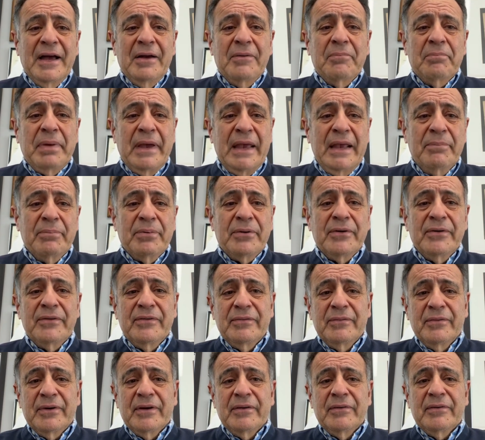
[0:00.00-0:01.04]
papers
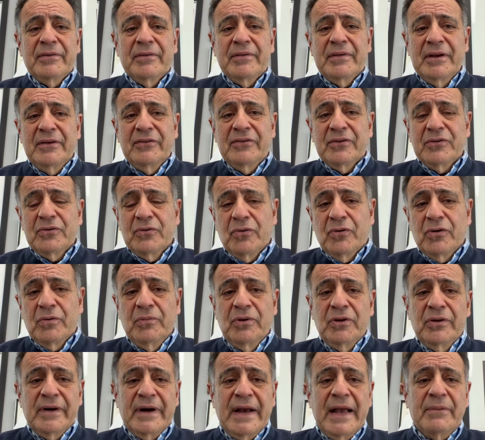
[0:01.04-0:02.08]
where things are normal
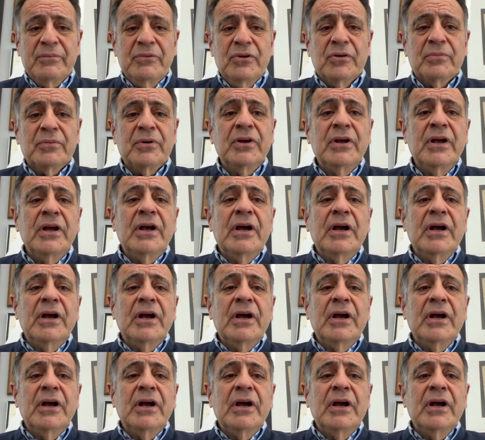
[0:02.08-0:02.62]
or abnormal.